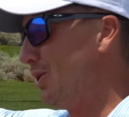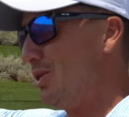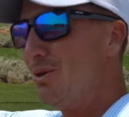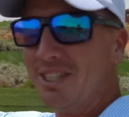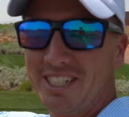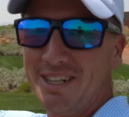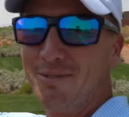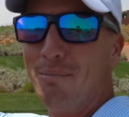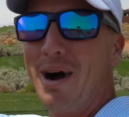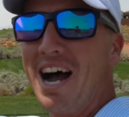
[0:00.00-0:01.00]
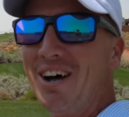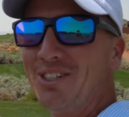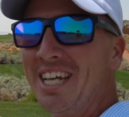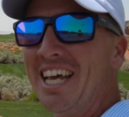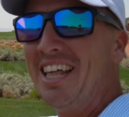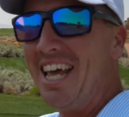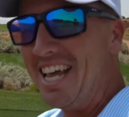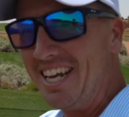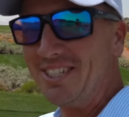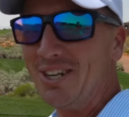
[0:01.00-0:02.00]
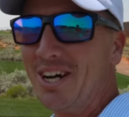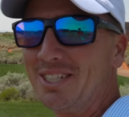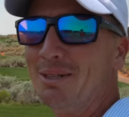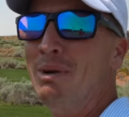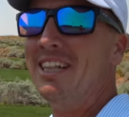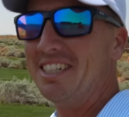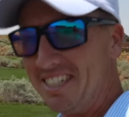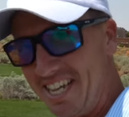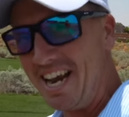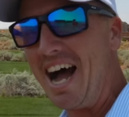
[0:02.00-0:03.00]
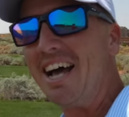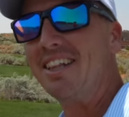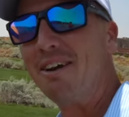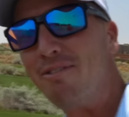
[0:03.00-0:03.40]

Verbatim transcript: You can see for miles. It is awesome. Let's tee it high and let it